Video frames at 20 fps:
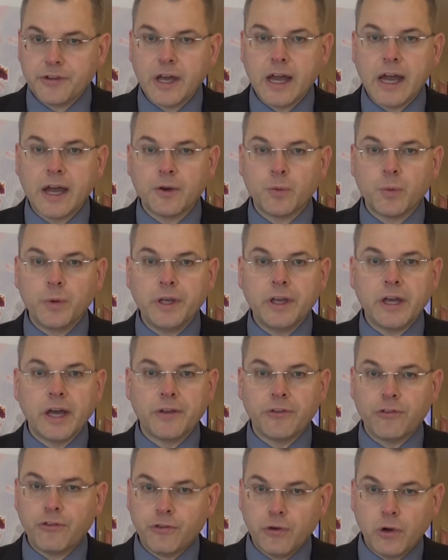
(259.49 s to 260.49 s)
and we
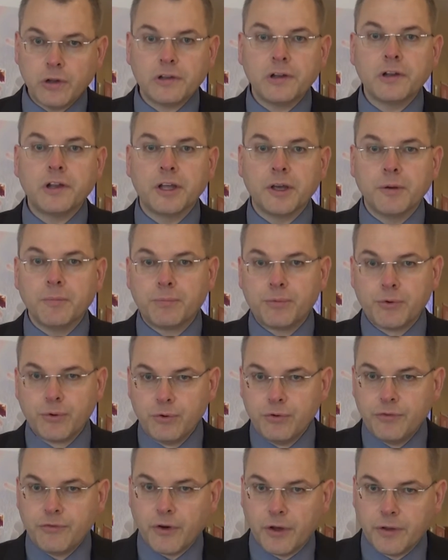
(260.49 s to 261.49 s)
can certainly
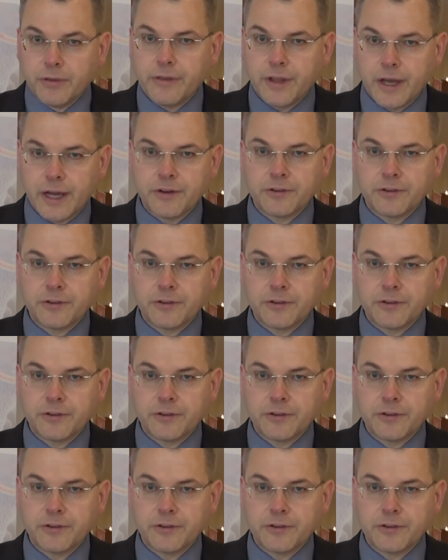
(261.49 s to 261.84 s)
improve on that.